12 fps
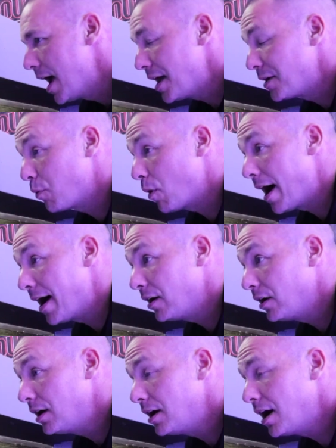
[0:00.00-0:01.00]
And
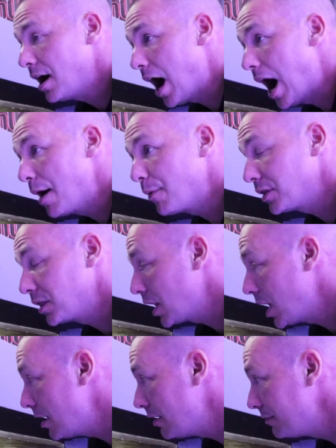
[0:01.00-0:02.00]
while I would
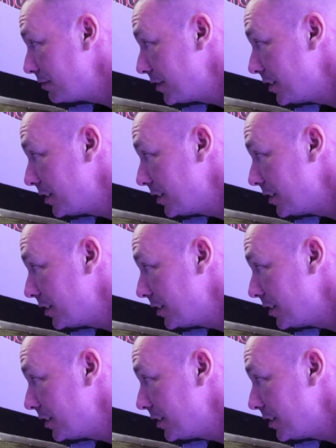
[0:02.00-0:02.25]
love